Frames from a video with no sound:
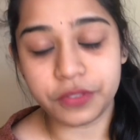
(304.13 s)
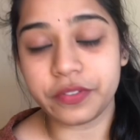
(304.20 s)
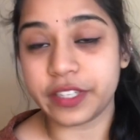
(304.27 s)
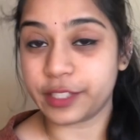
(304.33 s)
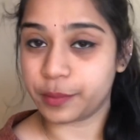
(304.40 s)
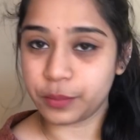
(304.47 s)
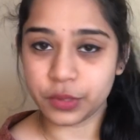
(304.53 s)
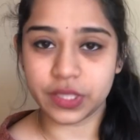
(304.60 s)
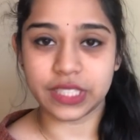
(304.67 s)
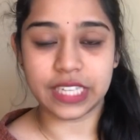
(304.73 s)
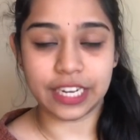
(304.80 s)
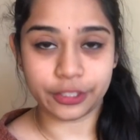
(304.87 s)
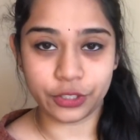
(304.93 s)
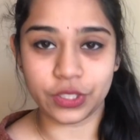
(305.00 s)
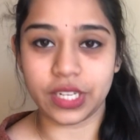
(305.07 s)
Facebook is
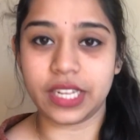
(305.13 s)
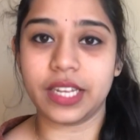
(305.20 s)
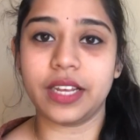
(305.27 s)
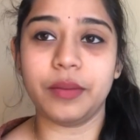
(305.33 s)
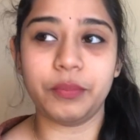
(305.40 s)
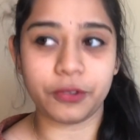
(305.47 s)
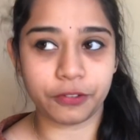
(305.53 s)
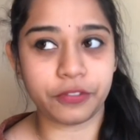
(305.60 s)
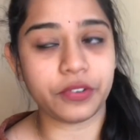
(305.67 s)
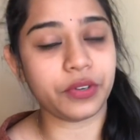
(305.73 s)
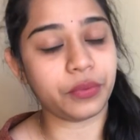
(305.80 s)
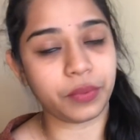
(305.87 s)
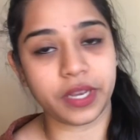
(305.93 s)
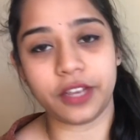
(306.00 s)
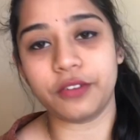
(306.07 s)
actually a
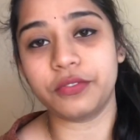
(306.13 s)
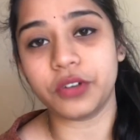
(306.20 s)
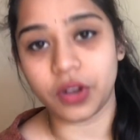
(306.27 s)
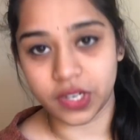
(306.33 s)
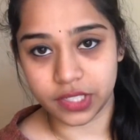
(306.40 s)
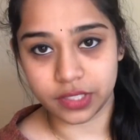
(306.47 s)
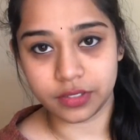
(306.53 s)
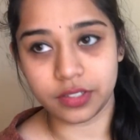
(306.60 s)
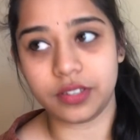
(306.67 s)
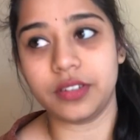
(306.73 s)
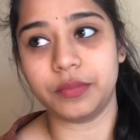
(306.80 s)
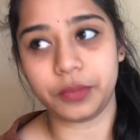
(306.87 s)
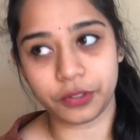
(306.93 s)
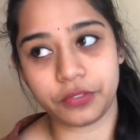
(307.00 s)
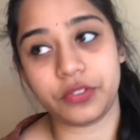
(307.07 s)
preferred way
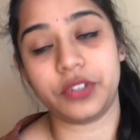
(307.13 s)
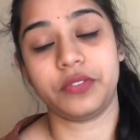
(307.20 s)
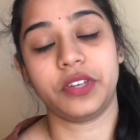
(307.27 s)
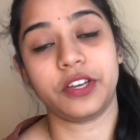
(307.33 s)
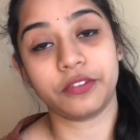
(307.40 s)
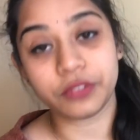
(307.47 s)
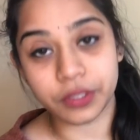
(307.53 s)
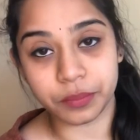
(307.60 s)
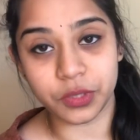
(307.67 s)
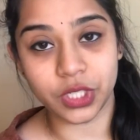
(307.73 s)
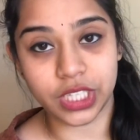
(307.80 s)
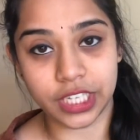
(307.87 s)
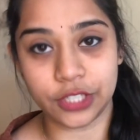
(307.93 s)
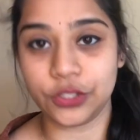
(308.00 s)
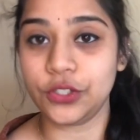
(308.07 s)
of
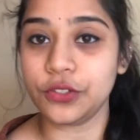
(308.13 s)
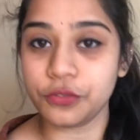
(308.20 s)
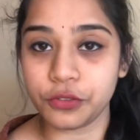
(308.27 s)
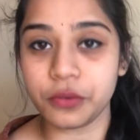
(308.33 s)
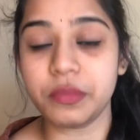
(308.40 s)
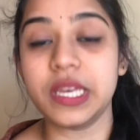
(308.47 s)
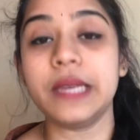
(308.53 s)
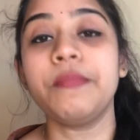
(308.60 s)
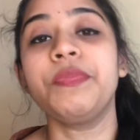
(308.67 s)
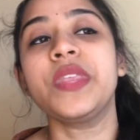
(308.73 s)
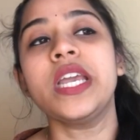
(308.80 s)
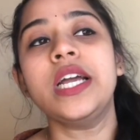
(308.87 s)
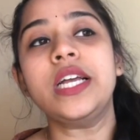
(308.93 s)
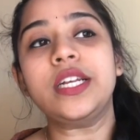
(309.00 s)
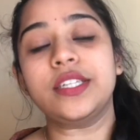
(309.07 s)
communication for me.
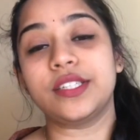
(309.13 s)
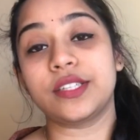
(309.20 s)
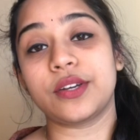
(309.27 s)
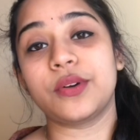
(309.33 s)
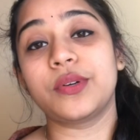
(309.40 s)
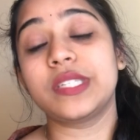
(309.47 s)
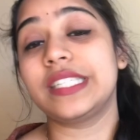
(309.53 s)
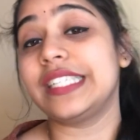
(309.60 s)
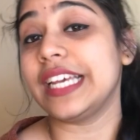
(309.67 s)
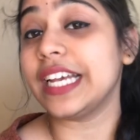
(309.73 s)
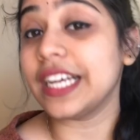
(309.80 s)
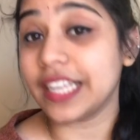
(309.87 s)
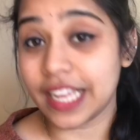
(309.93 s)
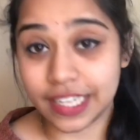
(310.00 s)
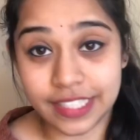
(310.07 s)
So stay
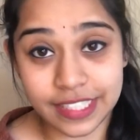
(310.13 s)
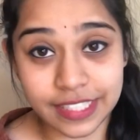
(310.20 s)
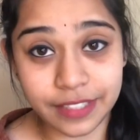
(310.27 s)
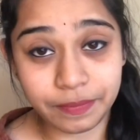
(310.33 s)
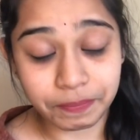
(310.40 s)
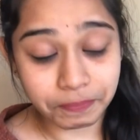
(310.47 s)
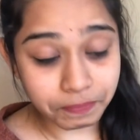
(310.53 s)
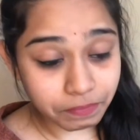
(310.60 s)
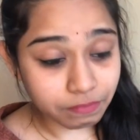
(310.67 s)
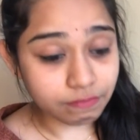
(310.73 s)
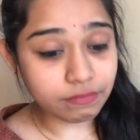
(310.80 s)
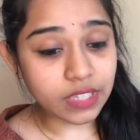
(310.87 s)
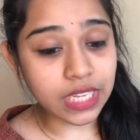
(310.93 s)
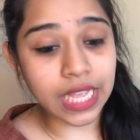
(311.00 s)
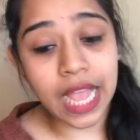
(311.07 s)
connected.
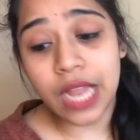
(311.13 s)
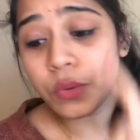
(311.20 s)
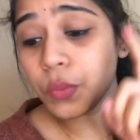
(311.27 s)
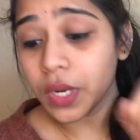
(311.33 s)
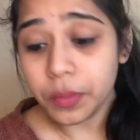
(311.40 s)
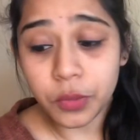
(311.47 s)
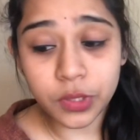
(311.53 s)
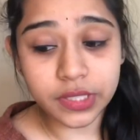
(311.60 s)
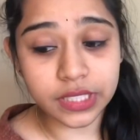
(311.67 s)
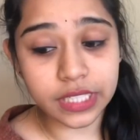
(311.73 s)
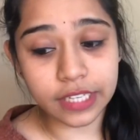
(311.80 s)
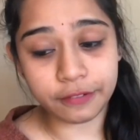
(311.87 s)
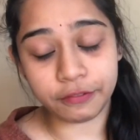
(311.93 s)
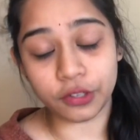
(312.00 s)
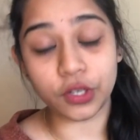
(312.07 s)
And one more thing
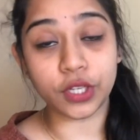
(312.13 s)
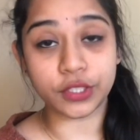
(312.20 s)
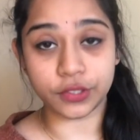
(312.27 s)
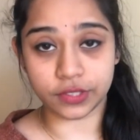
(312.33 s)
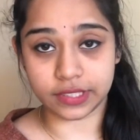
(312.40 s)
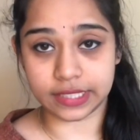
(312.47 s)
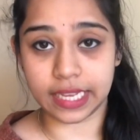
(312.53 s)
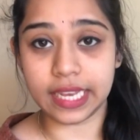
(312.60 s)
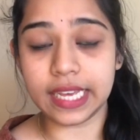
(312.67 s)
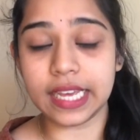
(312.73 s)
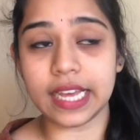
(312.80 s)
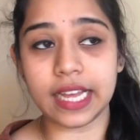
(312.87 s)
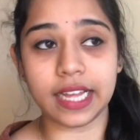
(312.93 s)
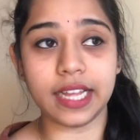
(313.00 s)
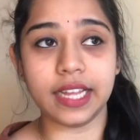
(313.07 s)
I forgot to say,
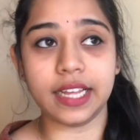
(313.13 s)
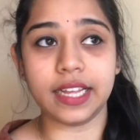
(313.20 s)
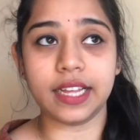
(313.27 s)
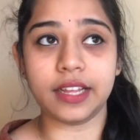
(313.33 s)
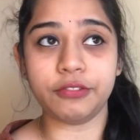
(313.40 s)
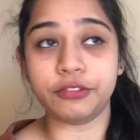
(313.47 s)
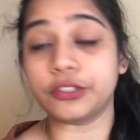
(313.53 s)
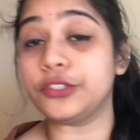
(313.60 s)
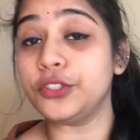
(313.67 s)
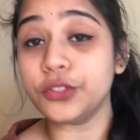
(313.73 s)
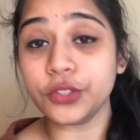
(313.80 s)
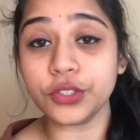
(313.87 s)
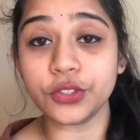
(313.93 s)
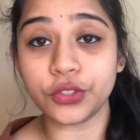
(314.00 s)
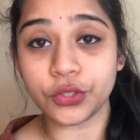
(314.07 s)
for
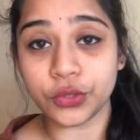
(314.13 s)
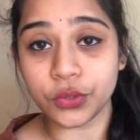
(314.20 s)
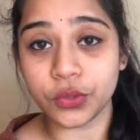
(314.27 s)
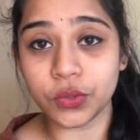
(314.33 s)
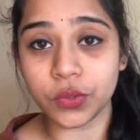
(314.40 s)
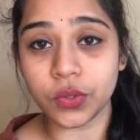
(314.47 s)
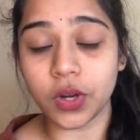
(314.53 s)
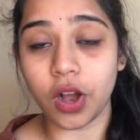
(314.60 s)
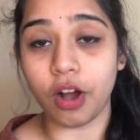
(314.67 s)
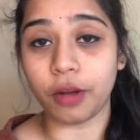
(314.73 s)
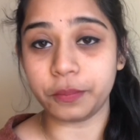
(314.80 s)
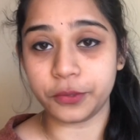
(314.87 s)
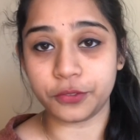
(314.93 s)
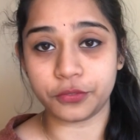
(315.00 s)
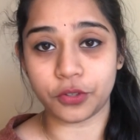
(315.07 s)
students who
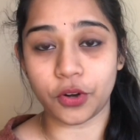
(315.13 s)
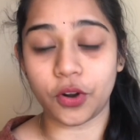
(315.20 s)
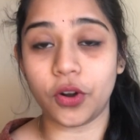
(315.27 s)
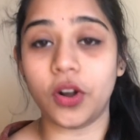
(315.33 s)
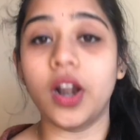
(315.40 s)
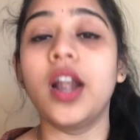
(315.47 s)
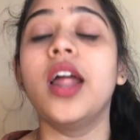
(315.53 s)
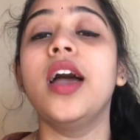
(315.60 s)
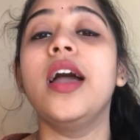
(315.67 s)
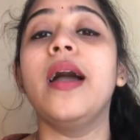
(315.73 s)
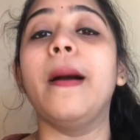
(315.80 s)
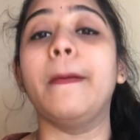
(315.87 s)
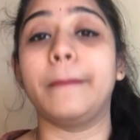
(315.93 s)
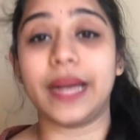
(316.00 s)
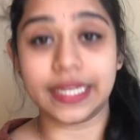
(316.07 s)
opt for
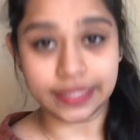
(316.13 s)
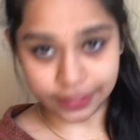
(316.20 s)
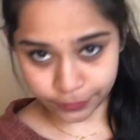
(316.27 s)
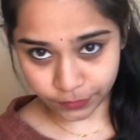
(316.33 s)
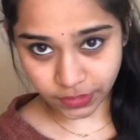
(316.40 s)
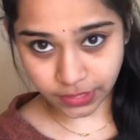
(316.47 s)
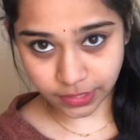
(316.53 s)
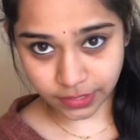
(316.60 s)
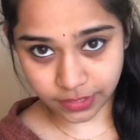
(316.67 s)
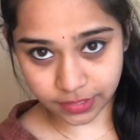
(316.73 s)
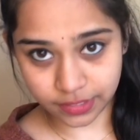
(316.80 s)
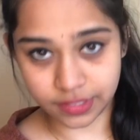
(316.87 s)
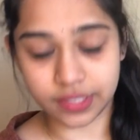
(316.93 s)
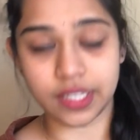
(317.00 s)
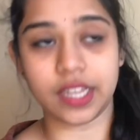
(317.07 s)
my
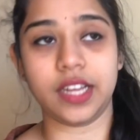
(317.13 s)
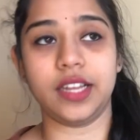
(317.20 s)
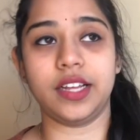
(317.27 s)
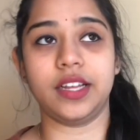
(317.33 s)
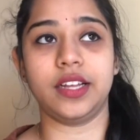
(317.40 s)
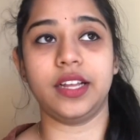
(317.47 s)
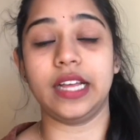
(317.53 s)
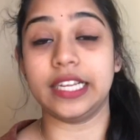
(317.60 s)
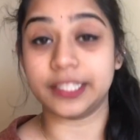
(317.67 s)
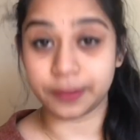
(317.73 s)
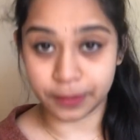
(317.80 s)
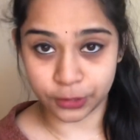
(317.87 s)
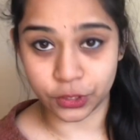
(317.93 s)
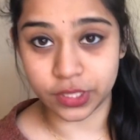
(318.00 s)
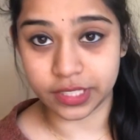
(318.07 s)
services,
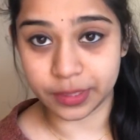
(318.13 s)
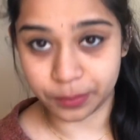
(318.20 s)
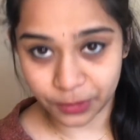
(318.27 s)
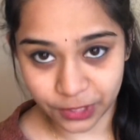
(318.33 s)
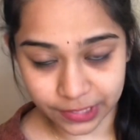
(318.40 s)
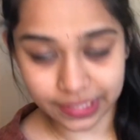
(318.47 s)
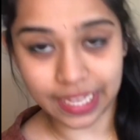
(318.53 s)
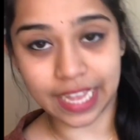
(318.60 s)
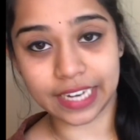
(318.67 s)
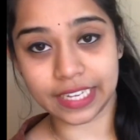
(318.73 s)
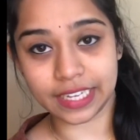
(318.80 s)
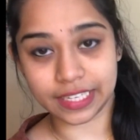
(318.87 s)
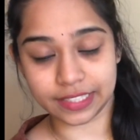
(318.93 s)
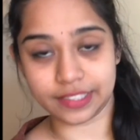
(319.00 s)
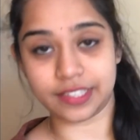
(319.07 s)
especially the
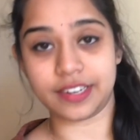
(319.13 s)
pre-scanning and